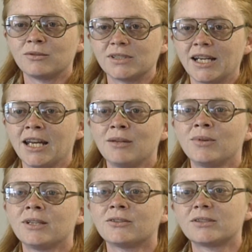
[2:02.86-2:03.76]
was
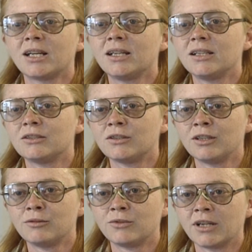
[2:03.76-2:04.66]
aiming or taking
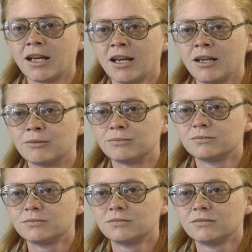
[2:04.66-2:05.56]
deliberate aim.
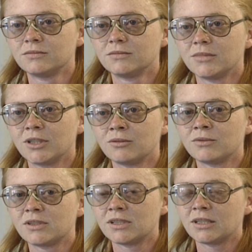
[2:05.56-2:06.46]
It
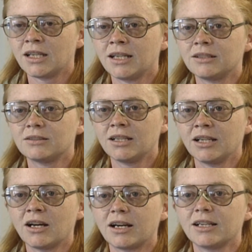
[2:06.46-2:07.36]
was that they, they
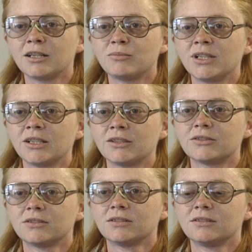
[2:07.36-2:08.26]
got hit
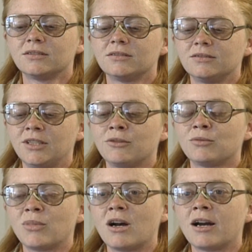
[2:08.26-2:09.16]
because they
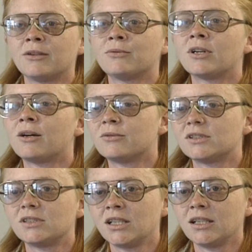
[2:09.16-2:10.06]
were behind what I
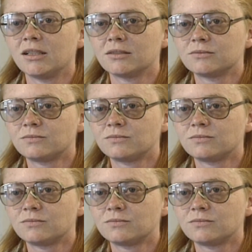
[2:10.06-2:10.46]
was seeing.